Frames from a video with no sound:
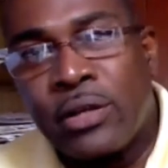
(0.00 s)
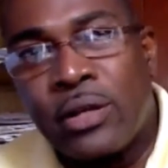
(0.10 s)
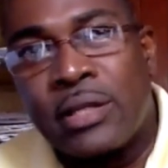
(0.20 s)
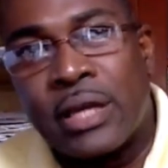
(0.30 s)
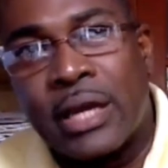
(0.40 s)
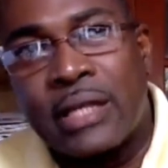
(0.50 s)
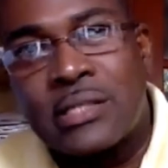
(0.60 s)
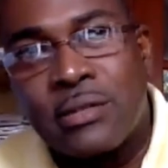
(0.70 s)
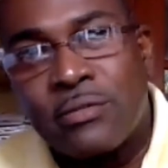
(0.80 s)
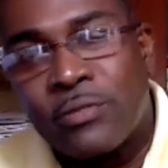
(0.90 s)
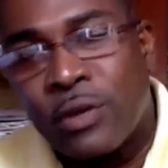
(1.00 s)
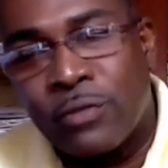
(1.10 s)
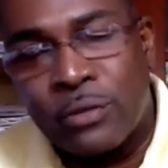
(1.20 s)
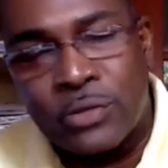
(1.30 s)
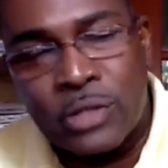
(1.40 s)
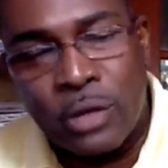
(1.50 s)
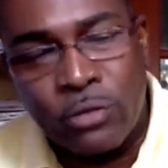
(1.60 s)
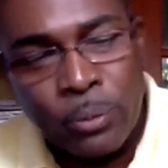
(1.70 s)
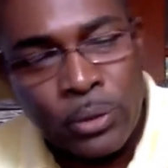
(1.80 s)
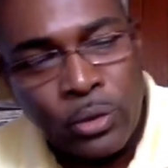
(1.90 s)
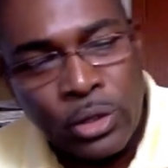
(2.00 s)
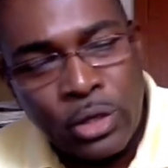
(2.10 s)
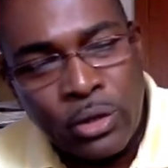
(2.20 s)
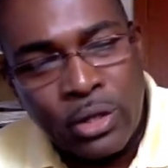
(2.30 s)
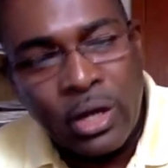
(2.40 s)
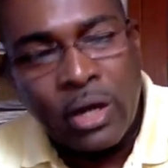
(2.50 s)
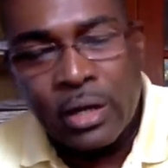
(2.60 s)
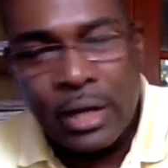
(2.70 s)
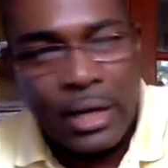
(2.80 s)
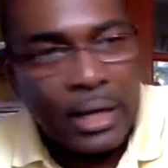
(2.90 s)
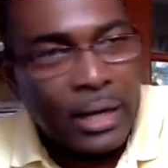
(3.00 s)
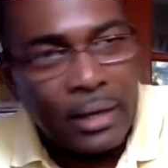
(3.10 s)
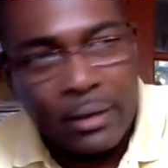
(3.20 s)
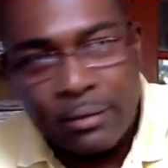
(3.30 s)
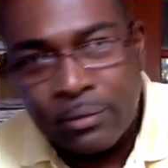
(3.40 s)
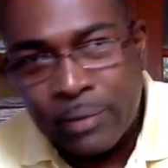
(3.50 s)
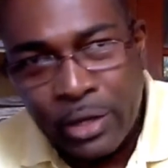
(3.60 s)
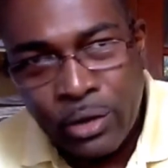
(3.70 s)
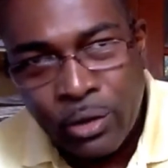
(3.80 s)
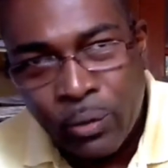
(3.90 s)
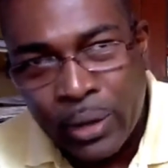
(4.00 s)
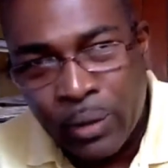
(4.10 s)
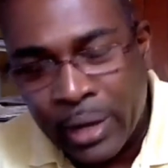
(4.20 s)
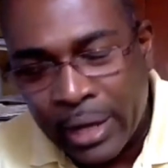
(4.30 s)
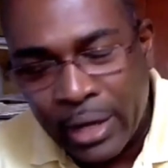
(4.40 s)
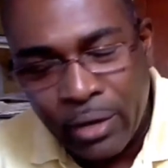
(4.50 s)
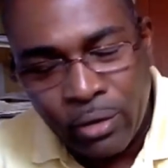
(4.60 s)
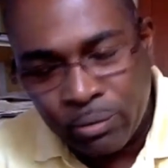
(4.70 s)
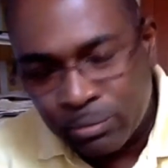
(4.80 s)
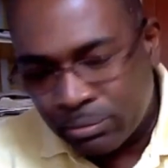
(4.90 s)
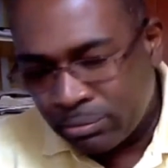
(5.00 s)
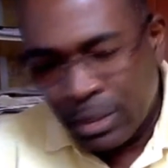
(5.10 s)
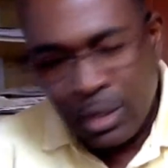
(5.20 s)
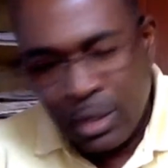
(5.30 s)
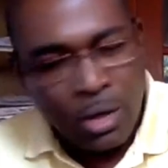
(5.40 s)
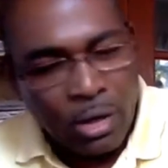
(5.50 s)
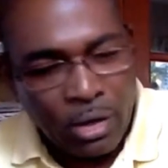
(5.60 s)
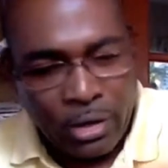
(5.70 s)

in the case of South Rupununi, you're young, whether you're a YY or